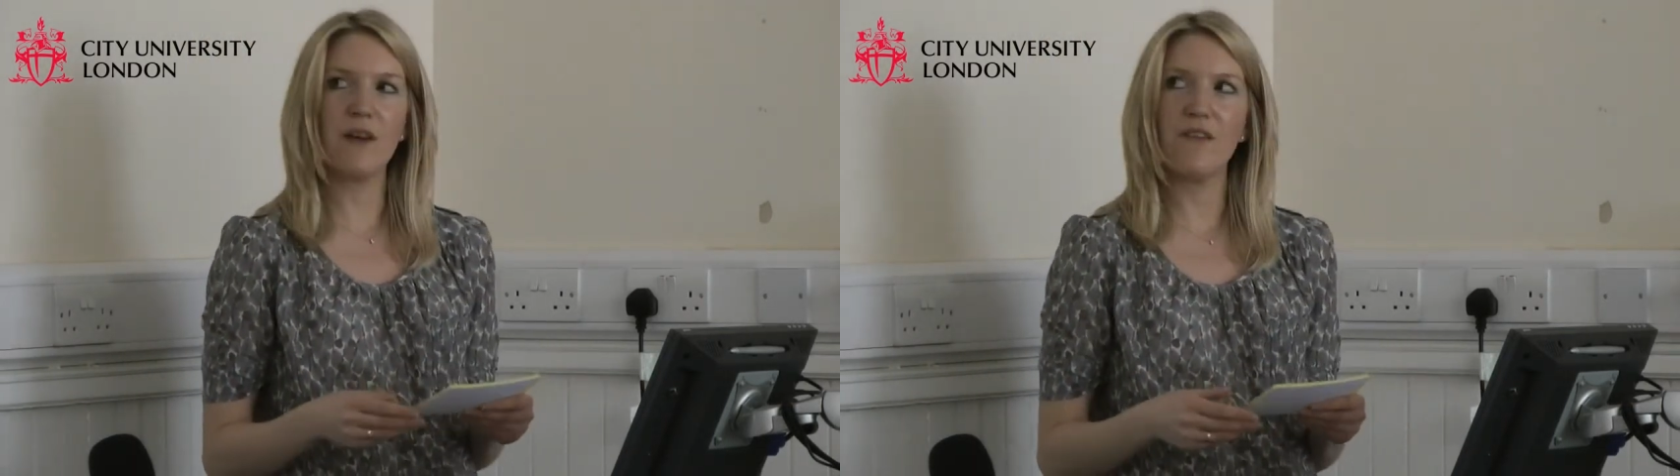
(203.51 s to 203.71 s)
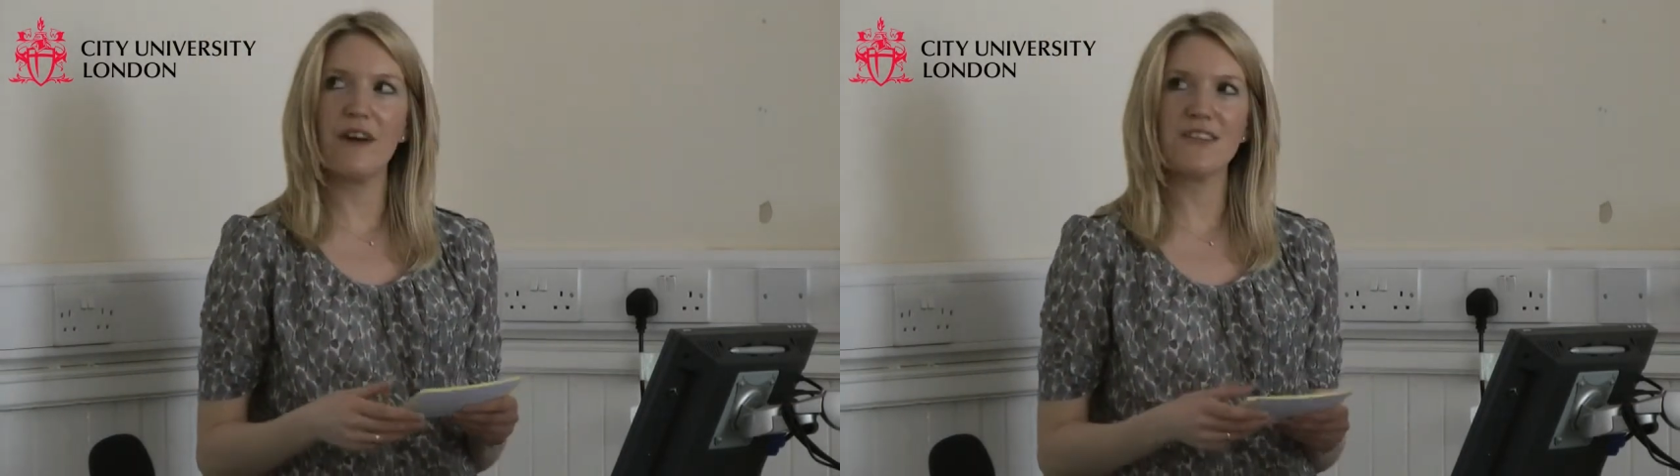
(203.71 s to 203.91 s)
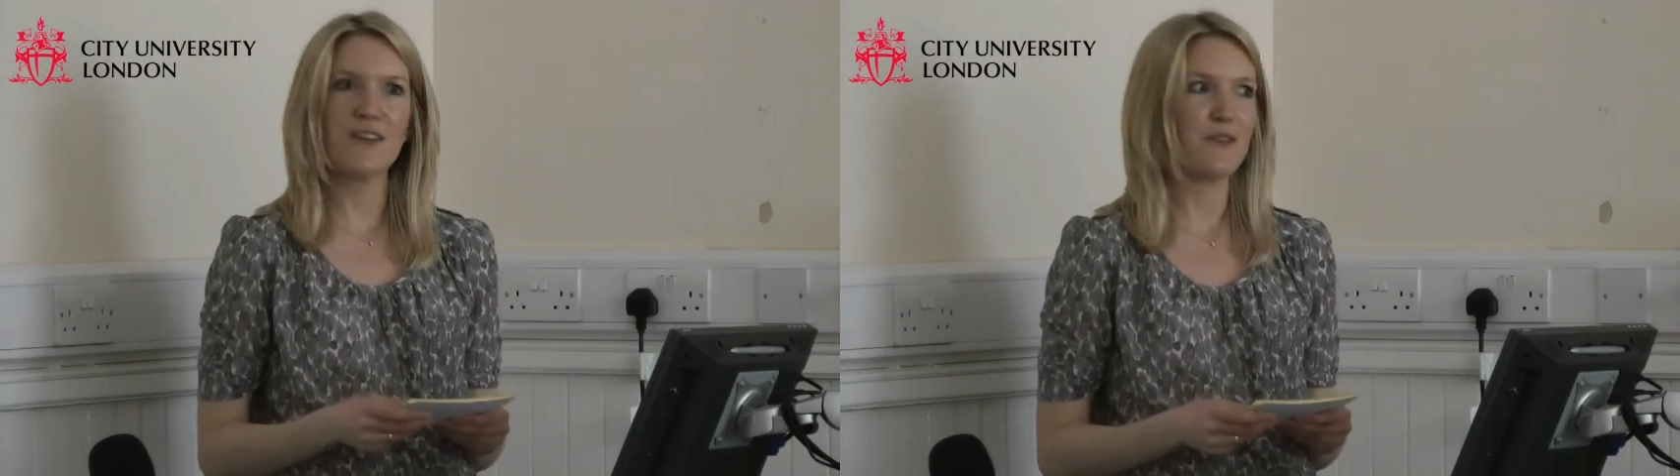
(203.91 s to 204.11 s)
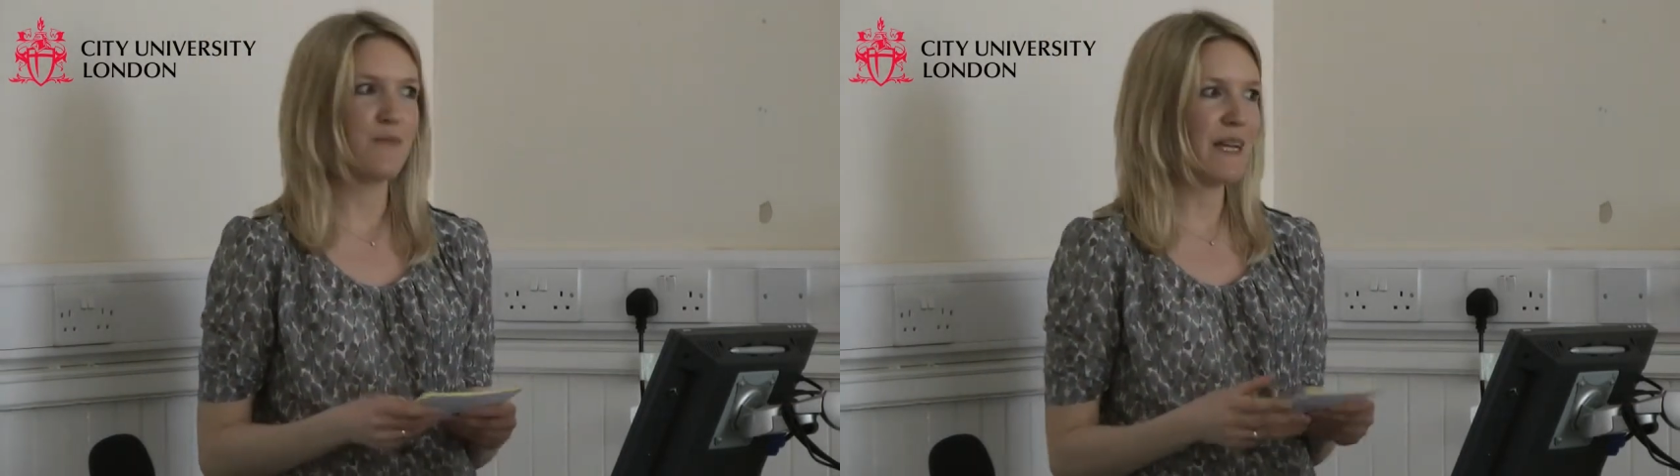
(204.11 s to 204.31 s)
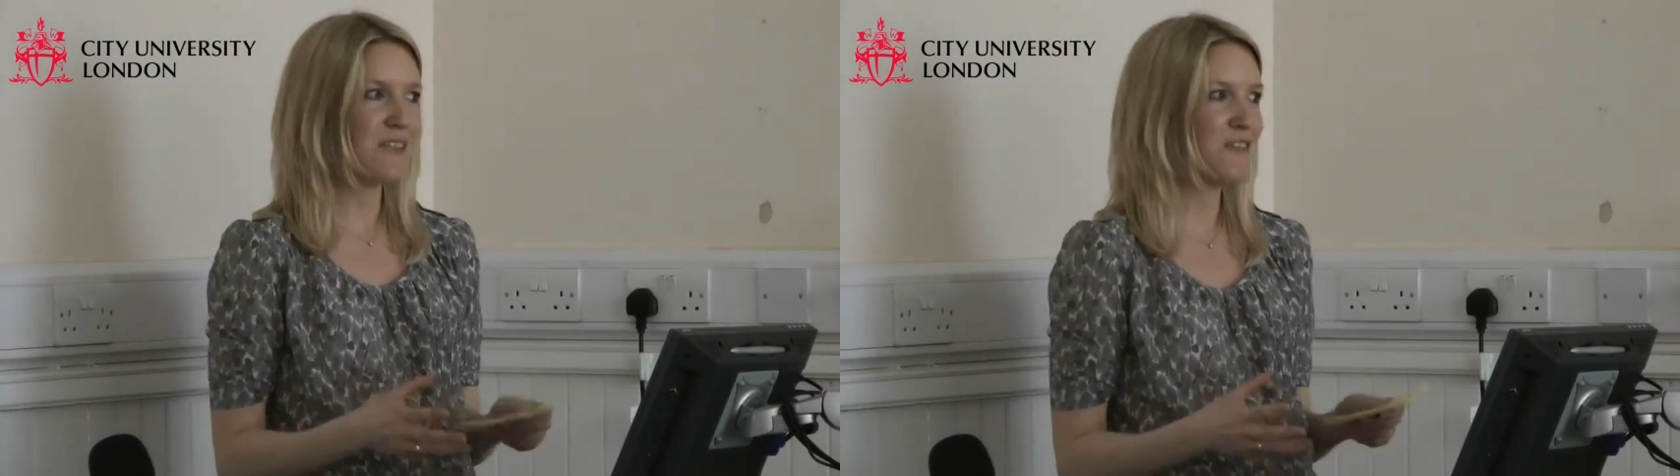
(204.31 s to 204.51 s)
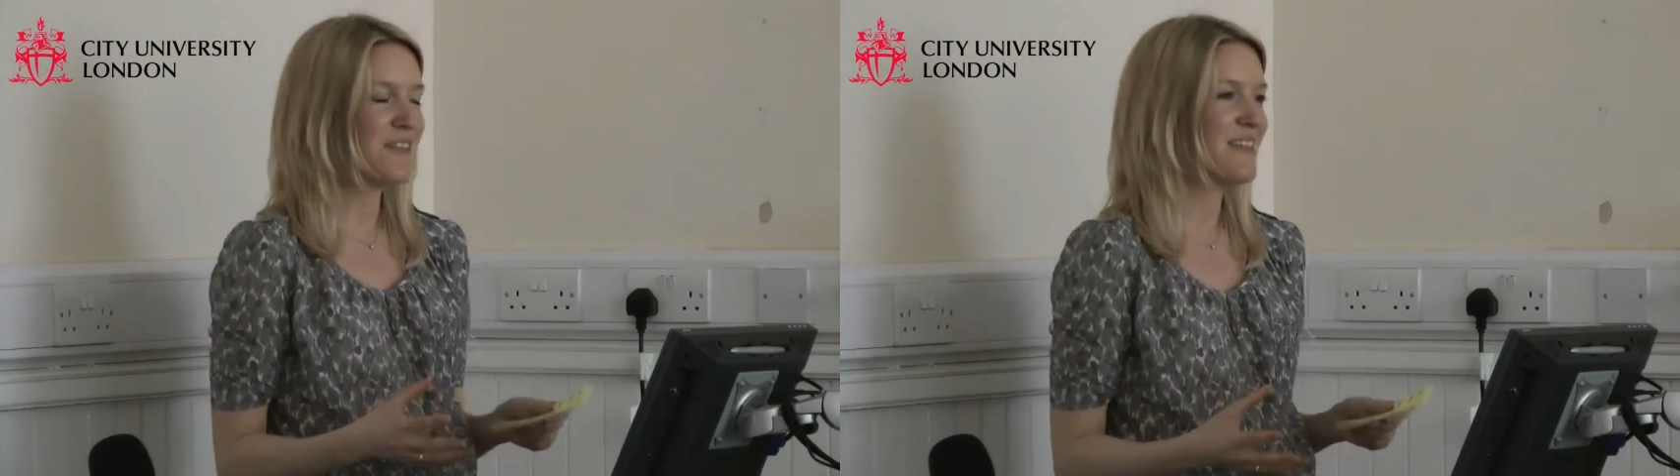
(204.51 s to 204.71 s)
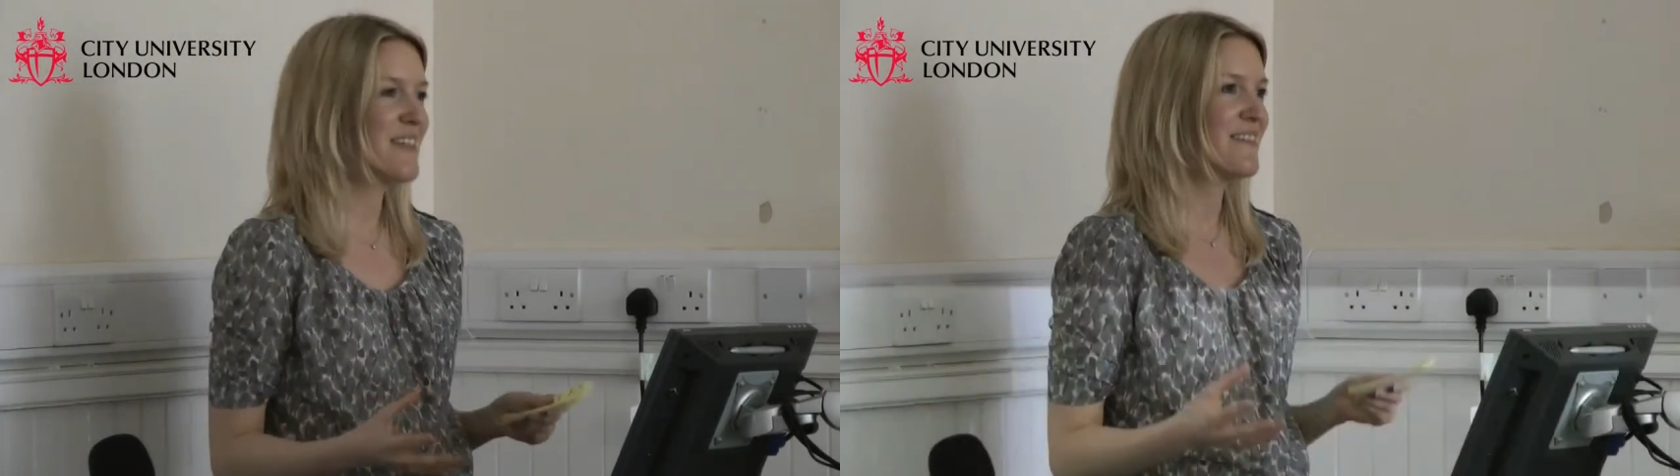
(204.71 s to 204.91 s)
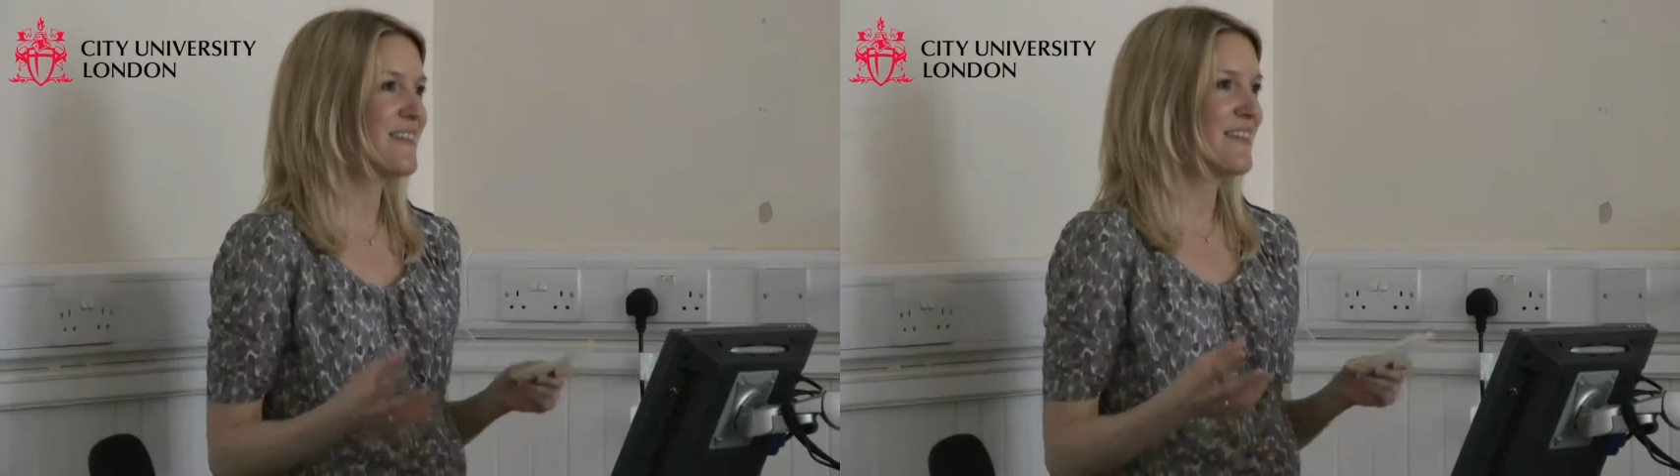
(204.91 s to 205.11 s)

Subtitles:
of Agile's mantras is